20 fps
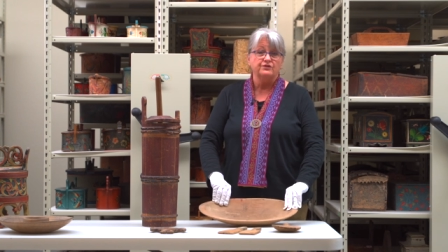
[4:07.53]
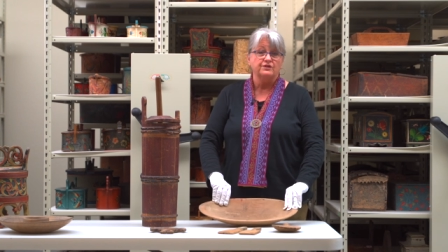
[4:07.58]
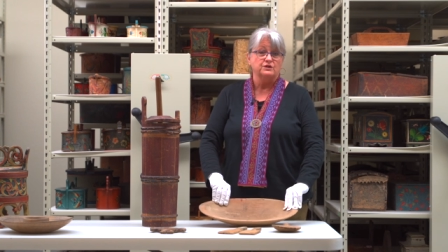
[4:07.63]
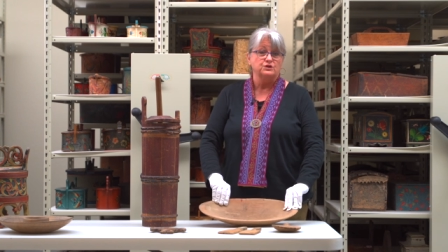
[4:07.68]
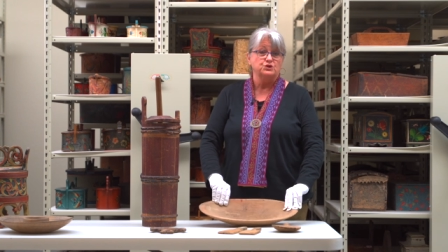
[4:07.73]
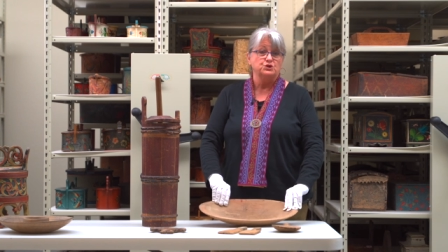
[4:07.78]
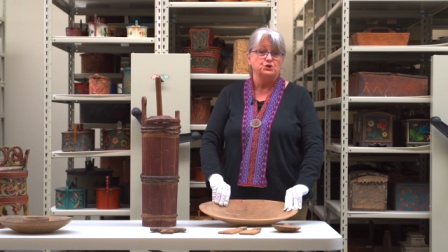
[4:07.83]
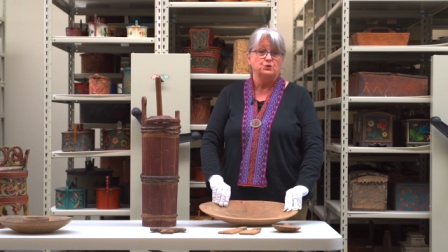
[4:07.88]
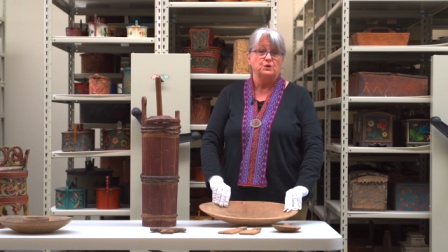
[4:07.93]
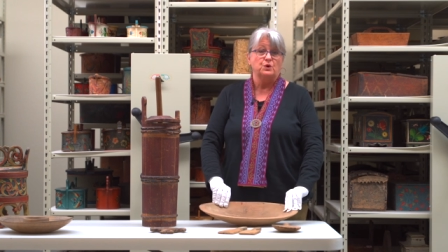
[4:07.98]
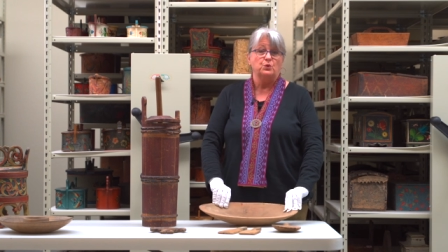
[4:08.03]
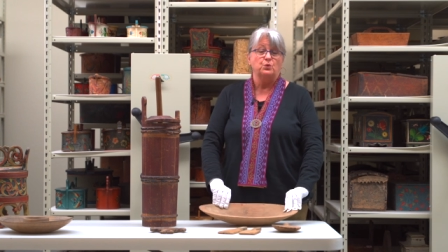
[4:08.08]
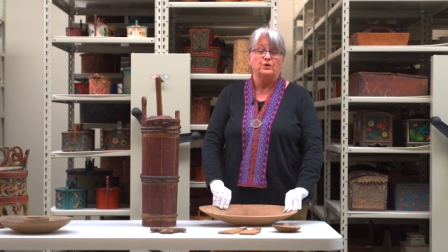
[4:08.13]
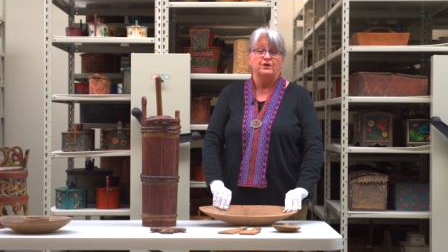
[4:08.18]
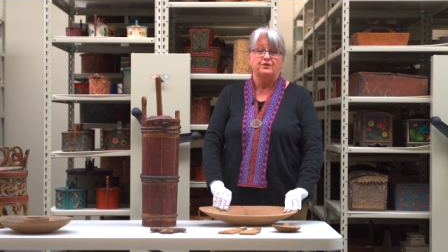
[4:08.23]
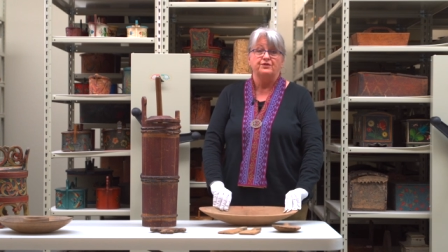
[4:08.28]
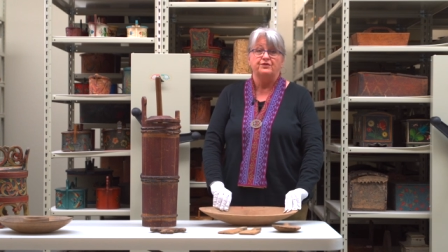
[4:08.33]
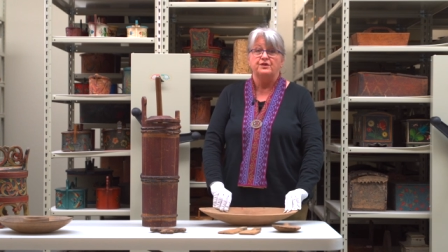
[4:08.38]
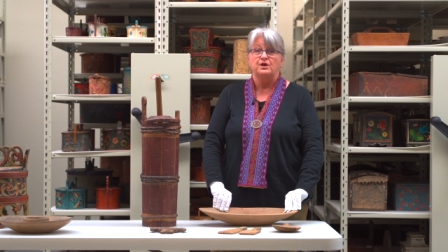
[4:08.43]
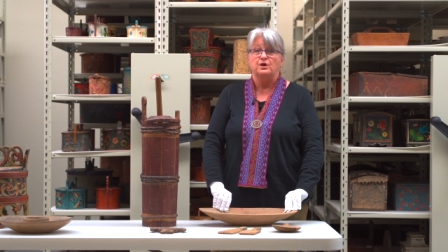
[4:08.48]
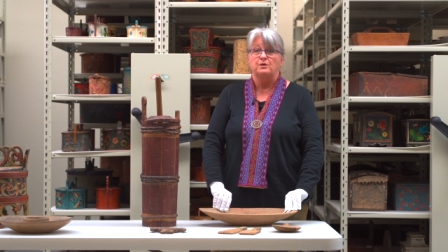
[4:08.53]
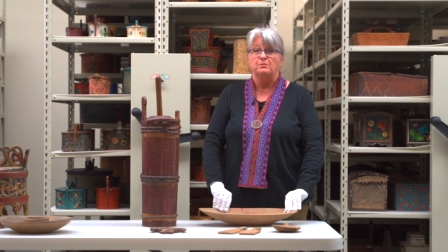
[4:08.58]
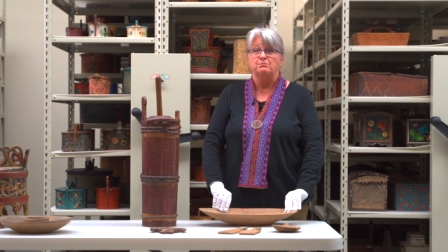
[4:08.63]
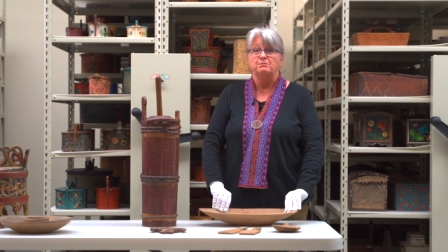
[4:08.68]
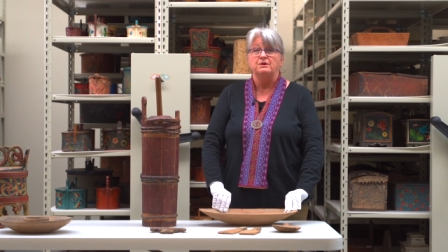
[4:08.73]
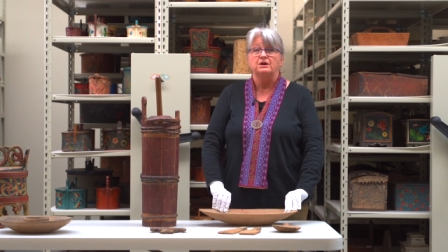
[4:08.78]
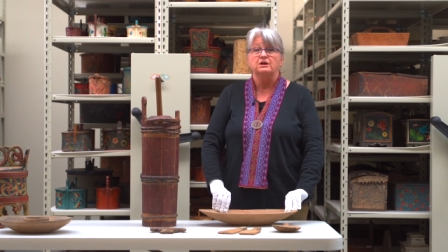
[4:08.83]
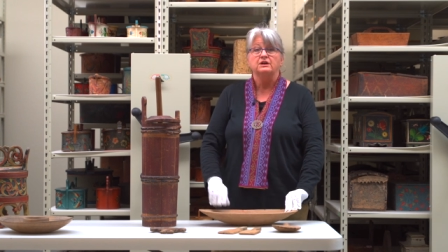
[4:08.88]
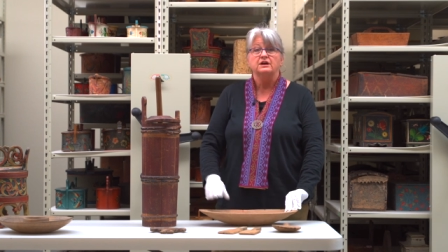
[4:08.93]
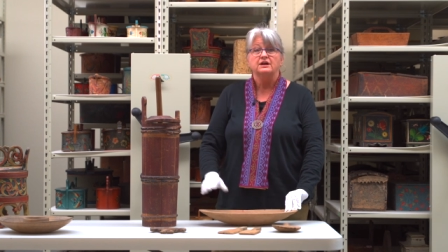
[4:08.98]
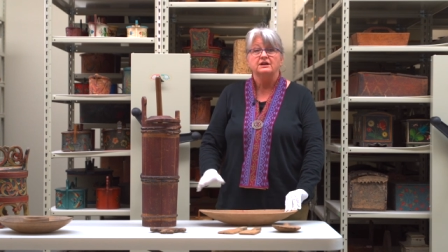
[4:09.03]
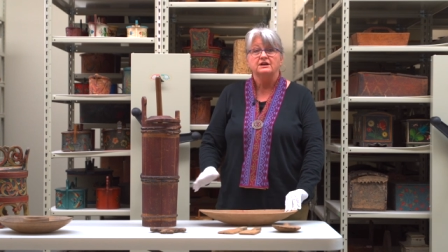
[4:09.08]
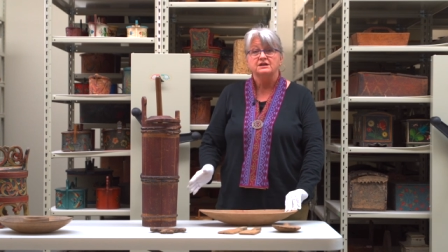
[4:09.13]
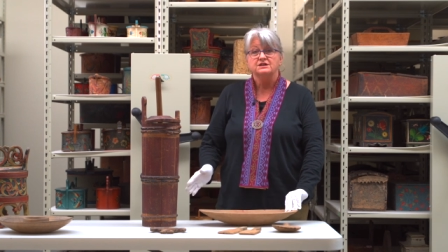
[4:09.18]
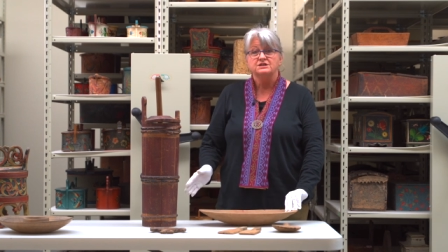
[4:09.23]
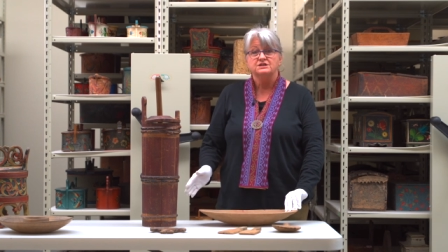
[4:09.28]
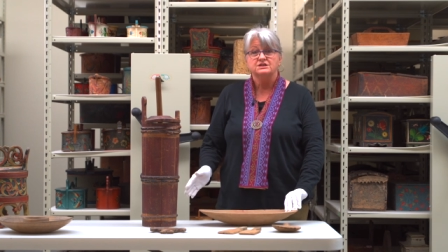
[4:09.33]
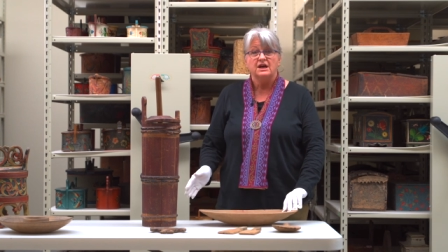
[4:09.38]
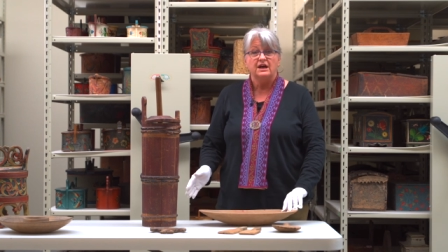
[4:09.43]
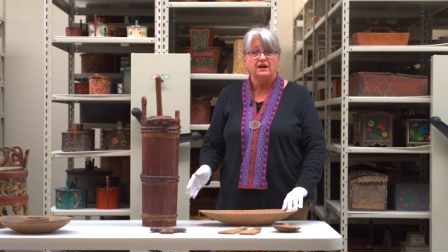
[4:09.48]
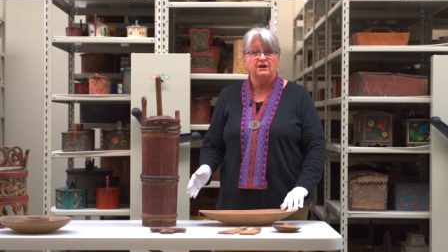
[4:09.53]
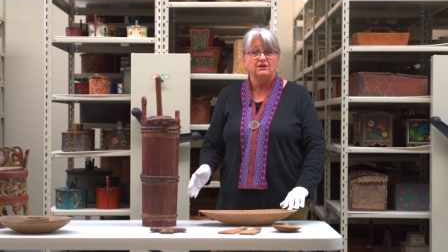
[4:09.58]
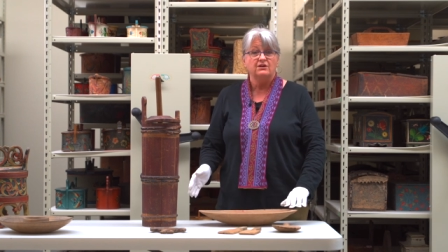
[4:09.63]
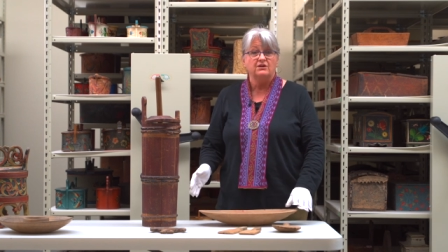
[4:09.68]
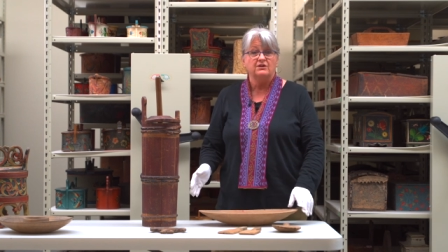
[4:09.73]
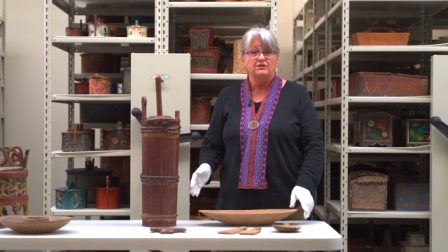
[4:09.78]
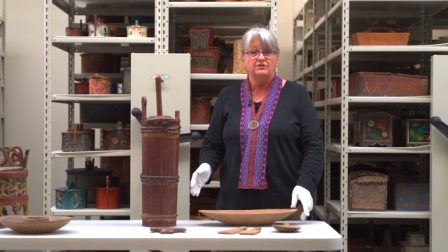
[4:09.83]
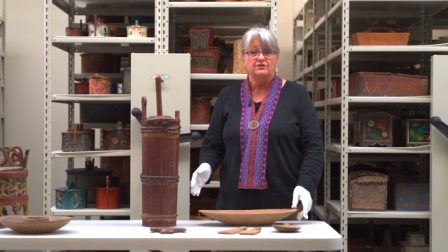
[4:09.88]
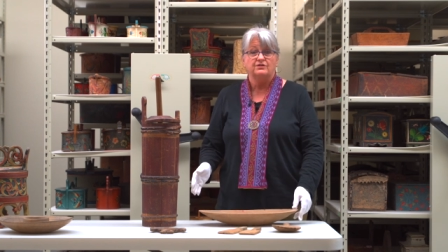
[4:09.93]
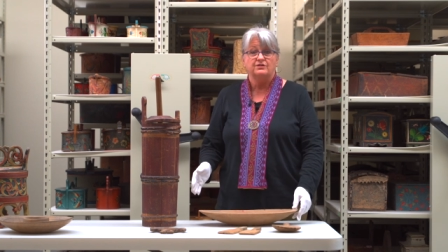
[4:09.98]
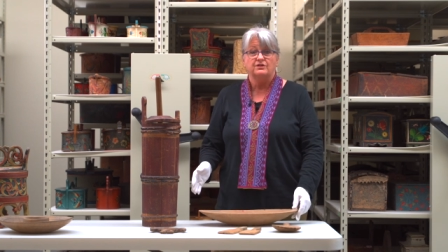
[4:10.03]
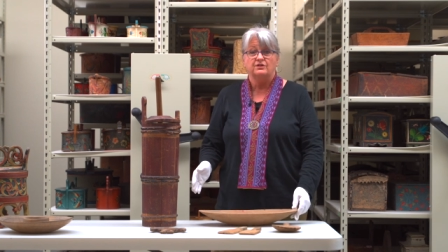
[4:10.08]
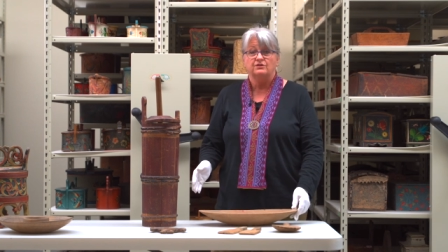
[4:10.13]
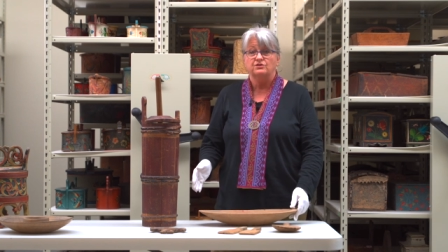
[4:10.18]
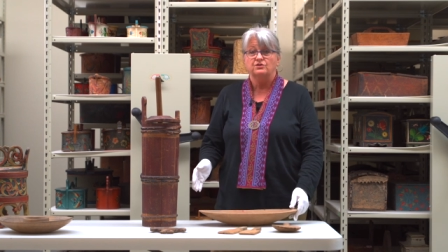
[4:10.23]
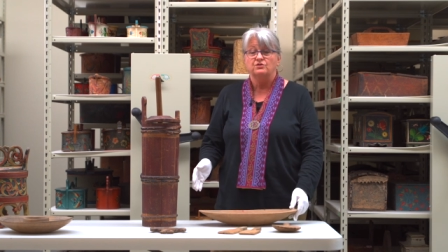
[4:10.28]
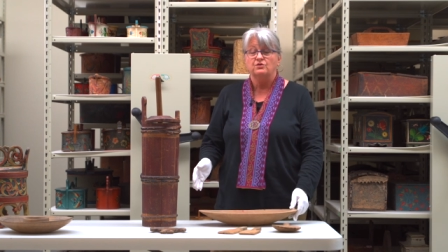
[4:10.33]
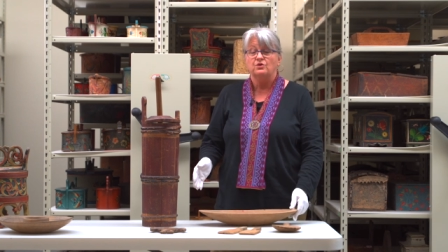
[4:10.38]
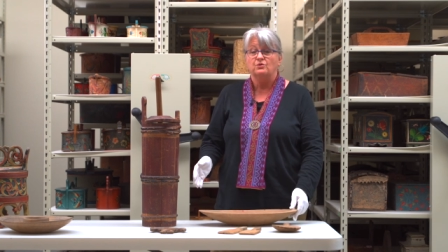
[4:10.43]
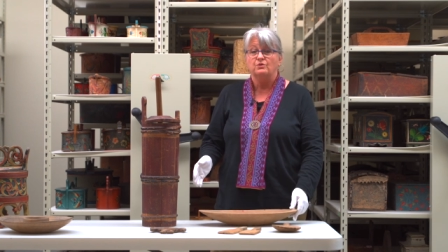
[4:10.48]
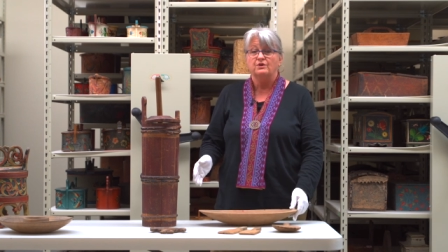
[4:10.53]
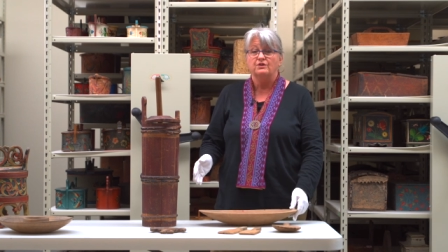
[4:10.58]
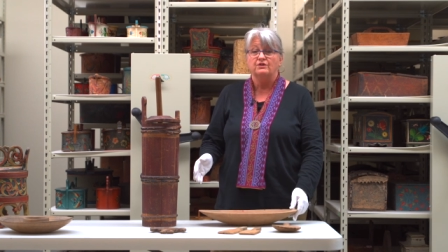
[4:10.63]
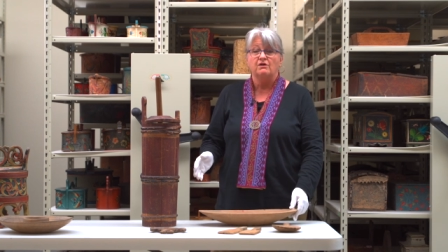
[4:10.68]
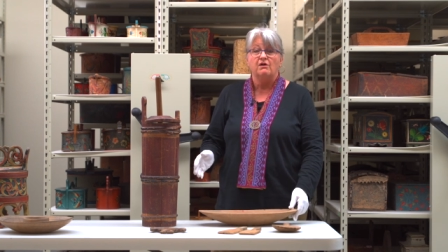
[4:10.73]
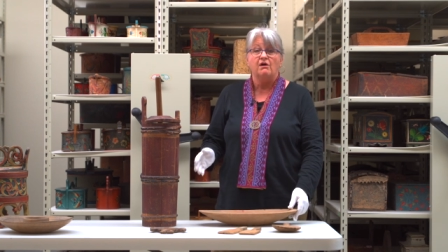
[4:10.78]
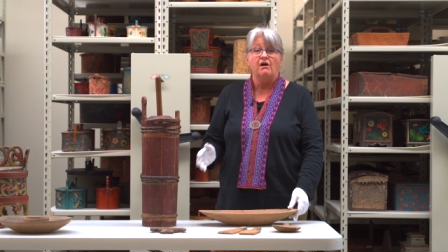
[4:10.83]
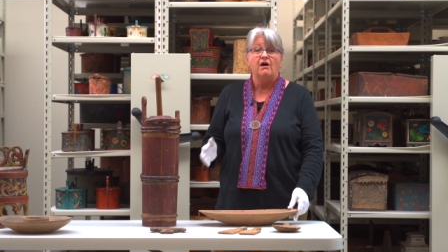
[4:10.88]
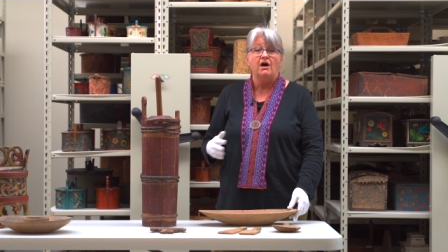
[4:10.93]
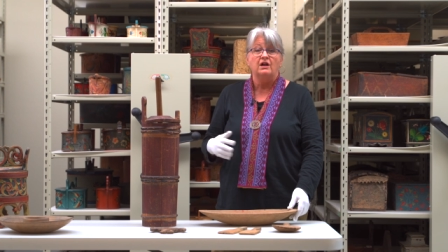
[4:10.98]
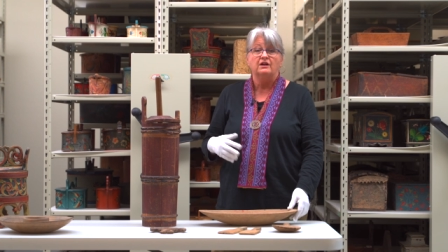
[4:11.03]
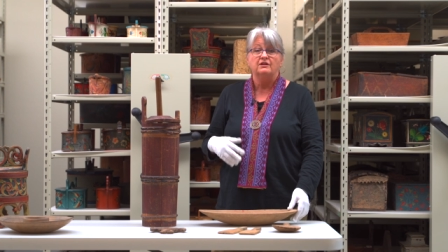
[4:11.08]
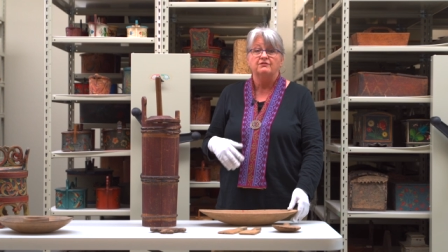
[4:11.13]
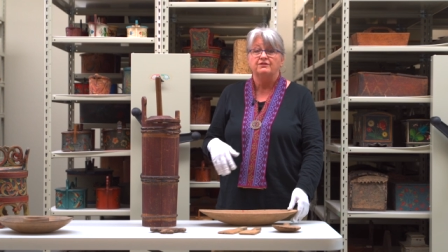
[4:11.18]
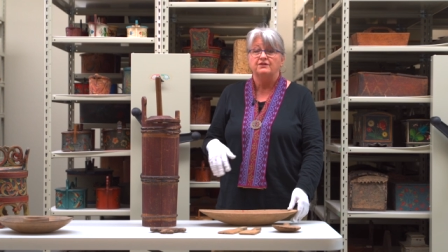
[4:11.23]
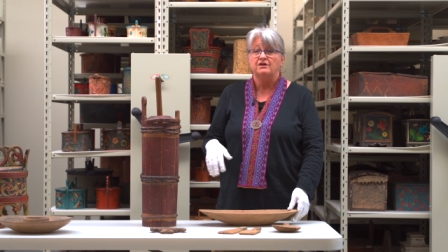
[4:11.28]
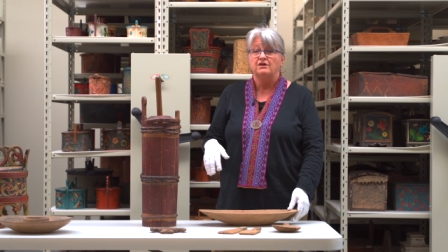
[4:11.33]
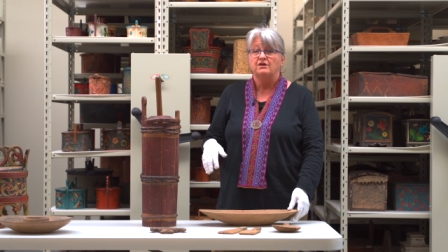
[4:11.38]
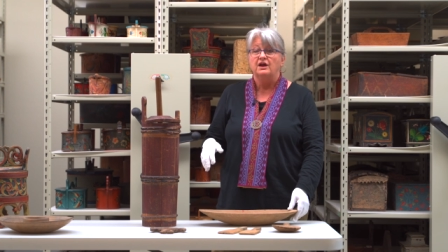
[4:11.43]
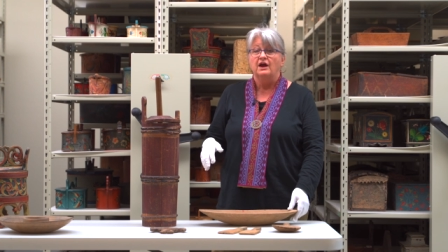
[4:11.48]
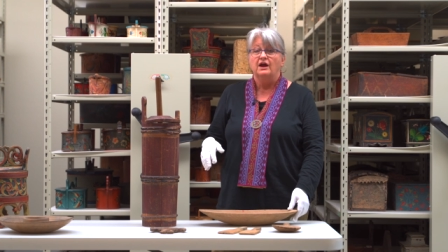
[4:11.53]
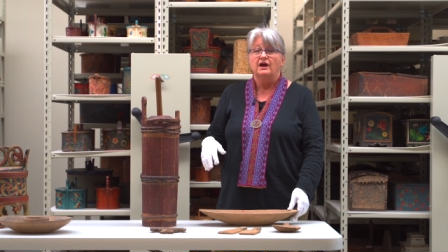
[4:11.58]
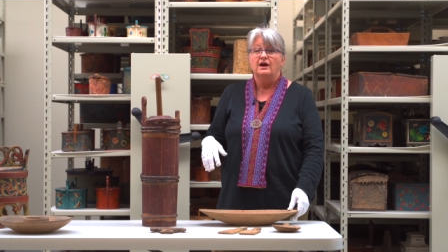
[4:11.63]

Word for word: They'll do it with their milk containers. They'll do it with all of their